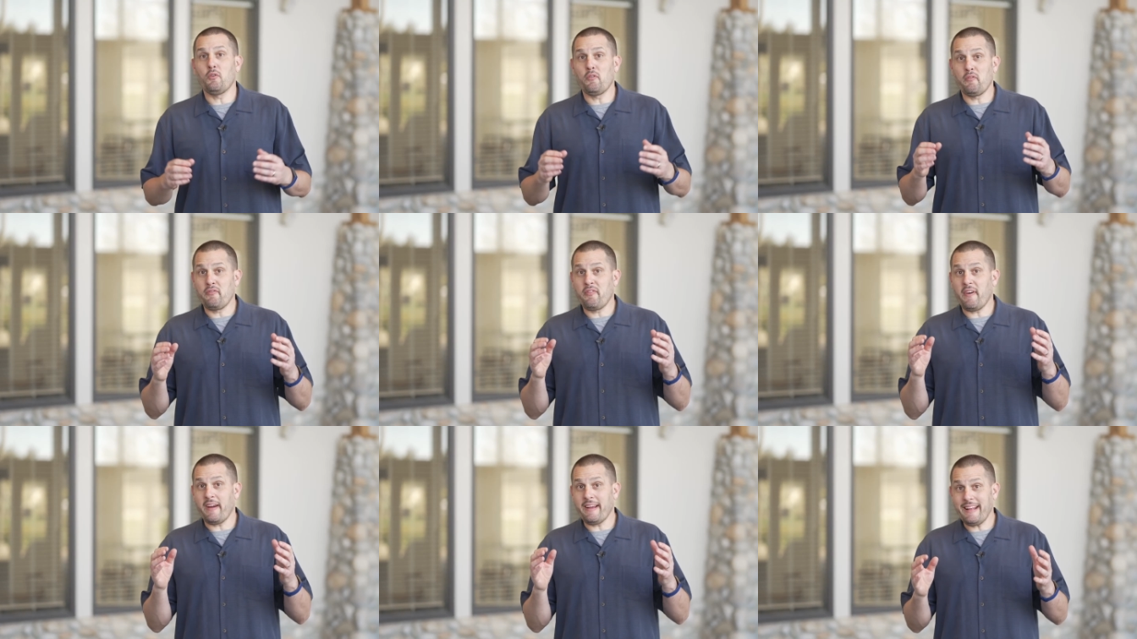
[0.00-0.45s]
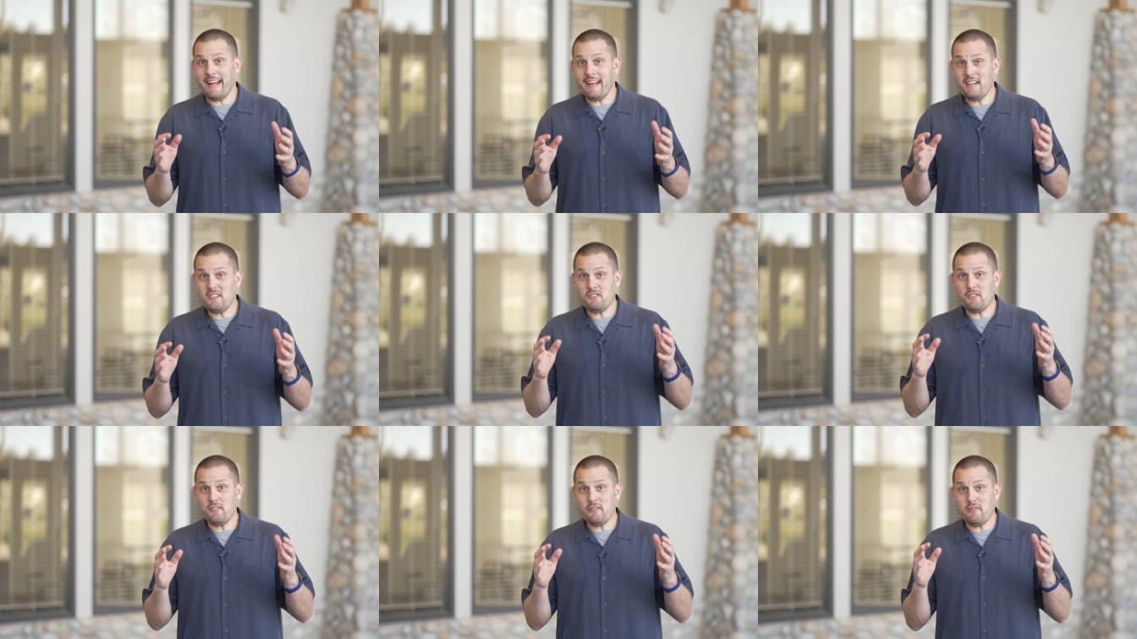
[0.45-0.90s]

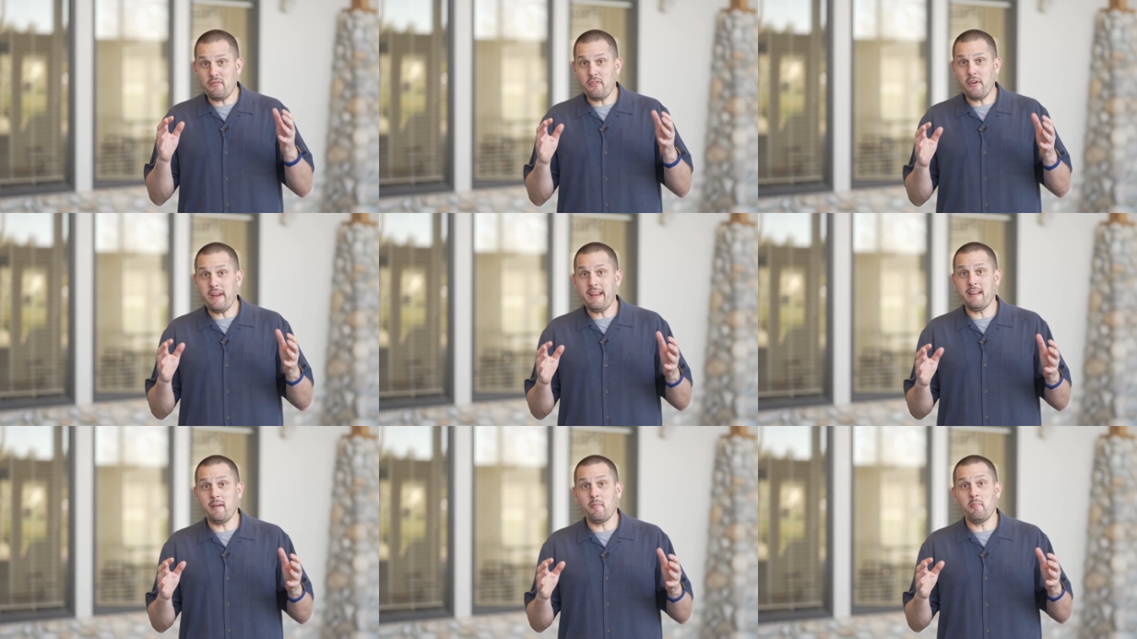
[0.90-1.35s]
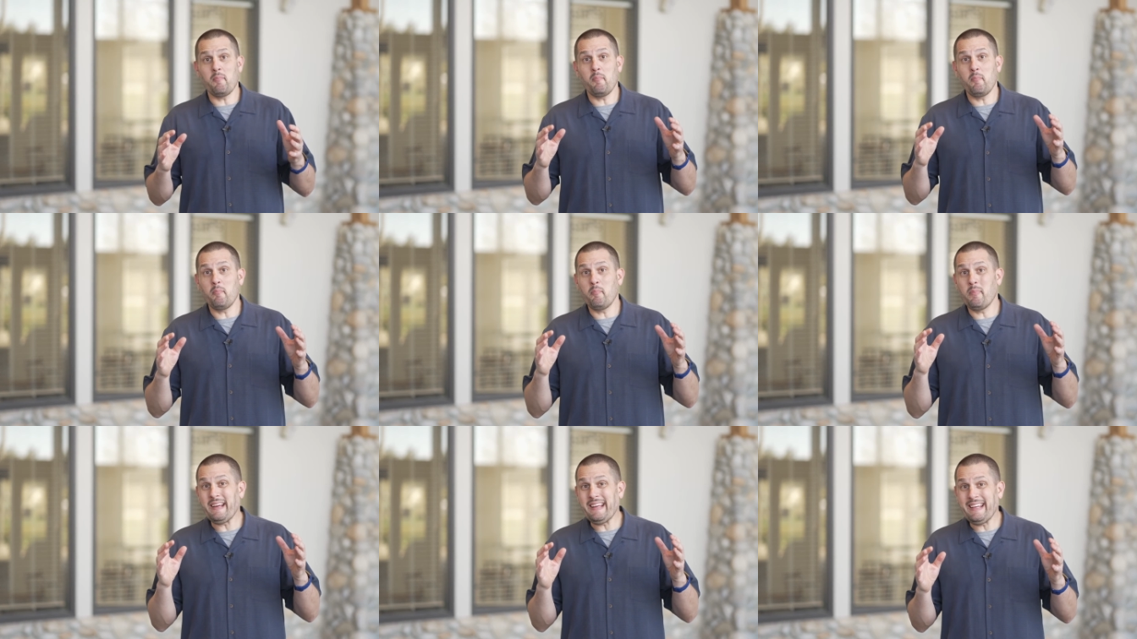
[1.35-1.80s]
financial freedom
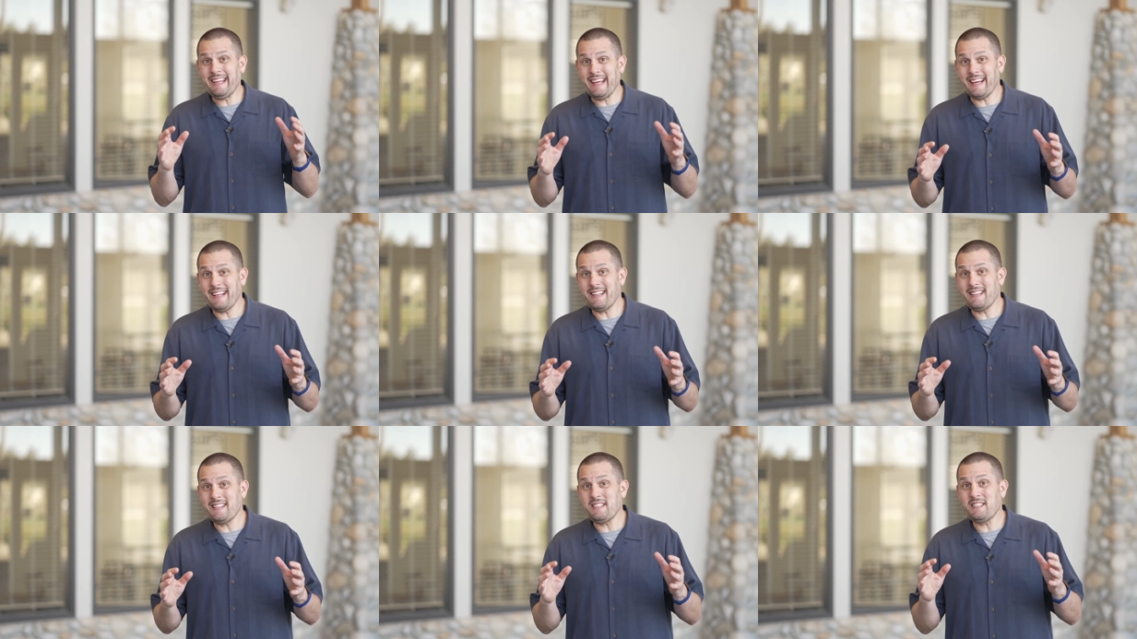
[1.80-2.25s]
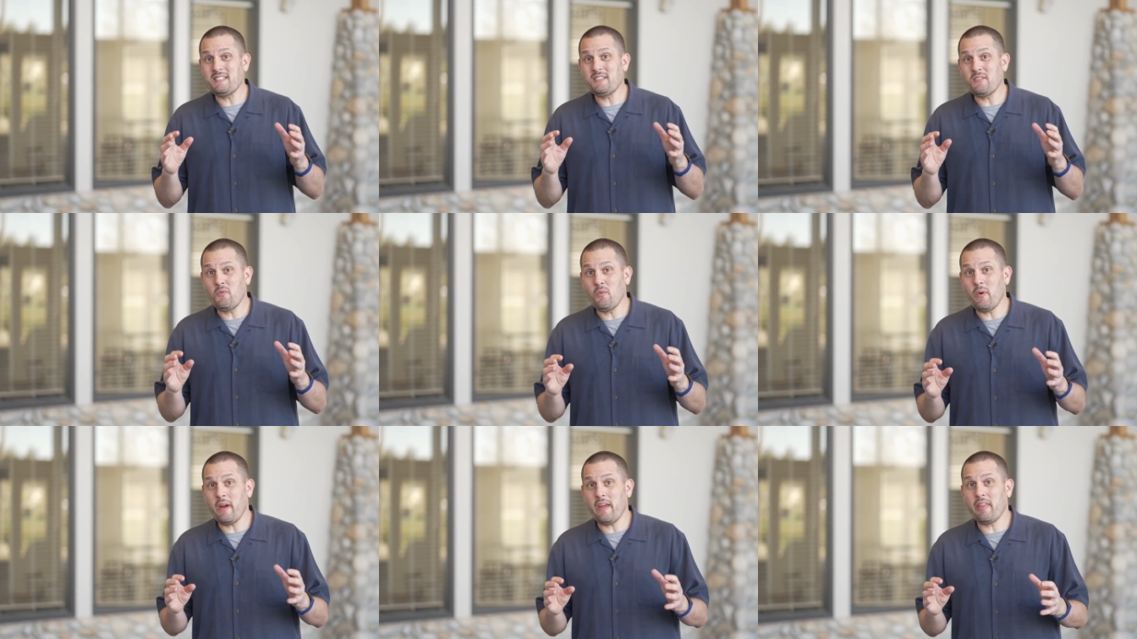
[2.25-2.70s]
begins
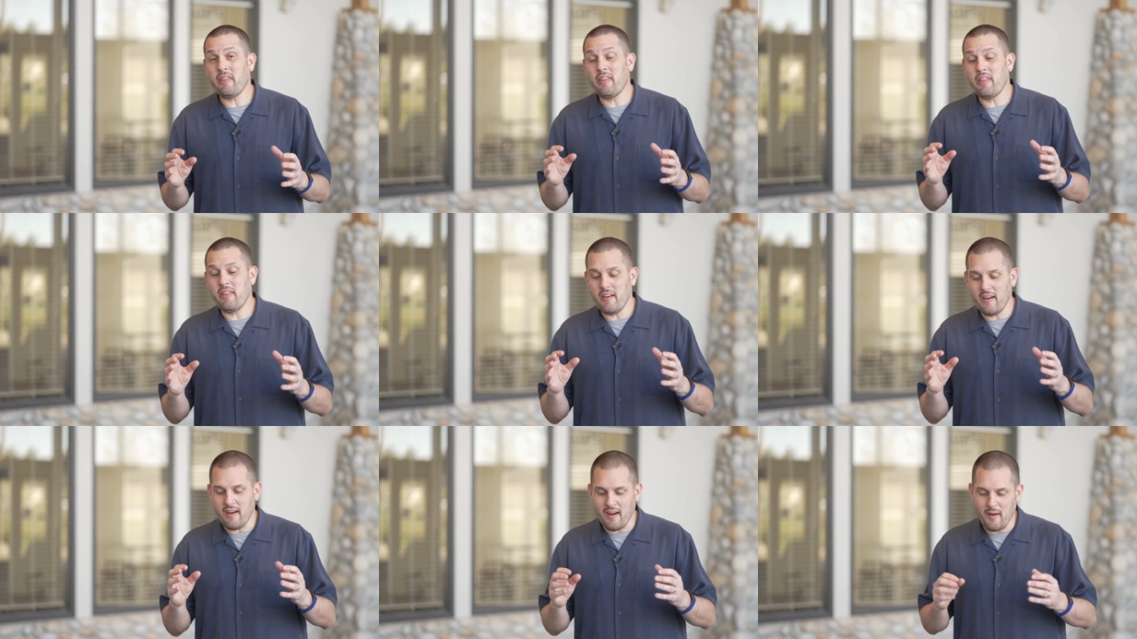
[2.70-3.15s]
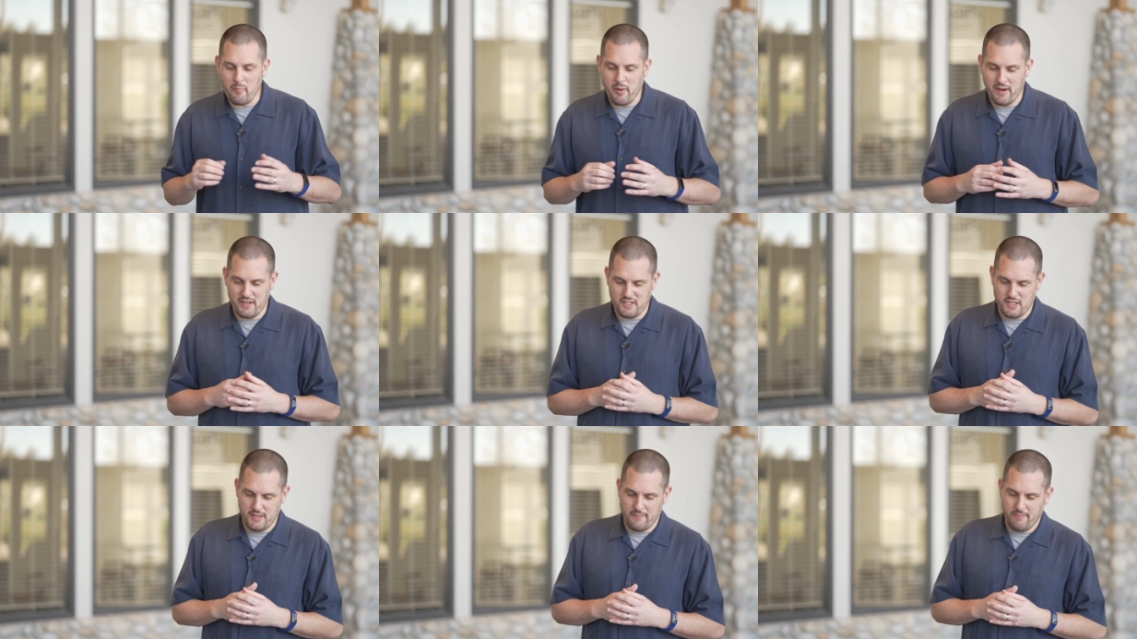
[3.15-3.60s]
with a
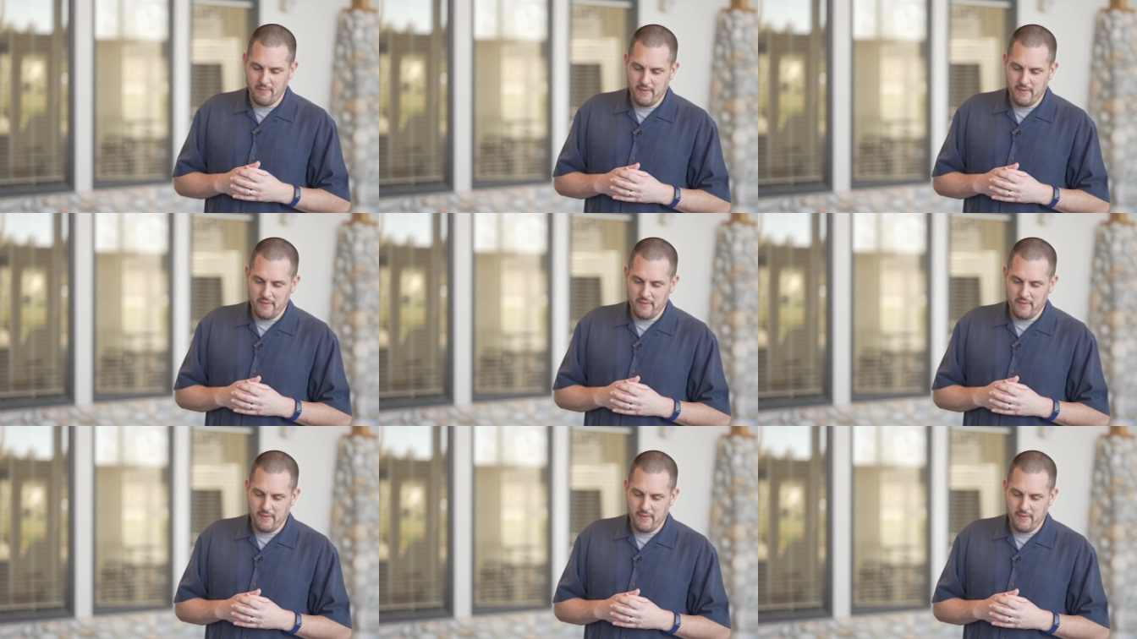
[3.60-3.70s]
budget.